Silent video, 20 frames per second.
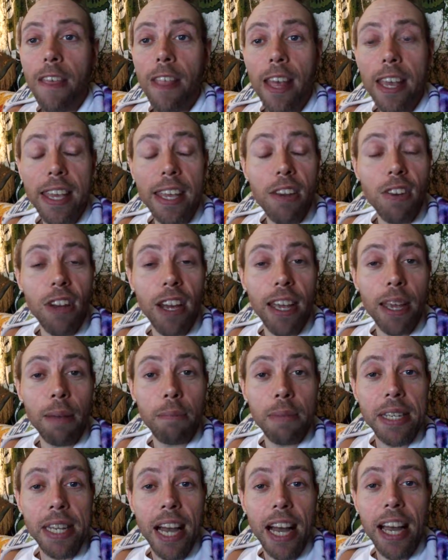Like, here I
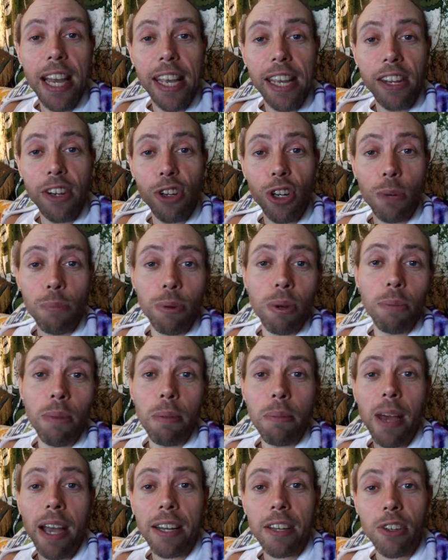am dying. You're going to put
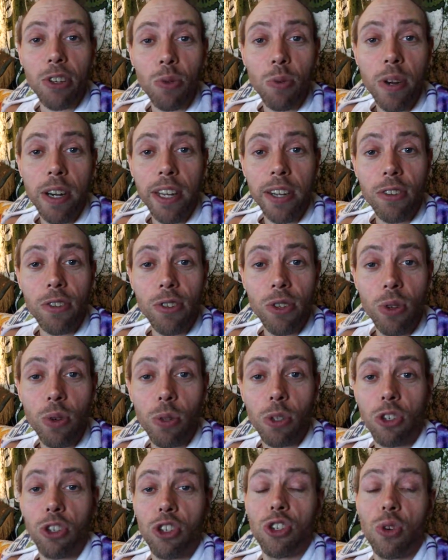me back to 20 years
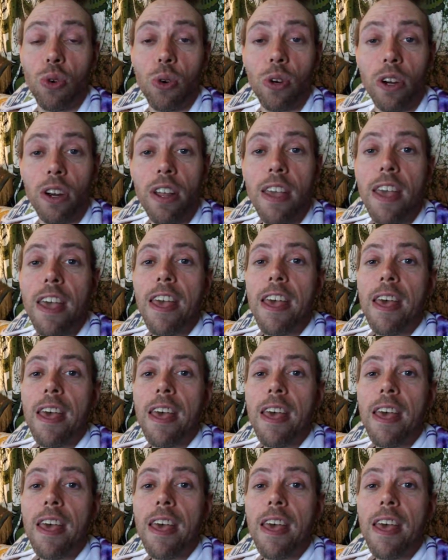old. Sure.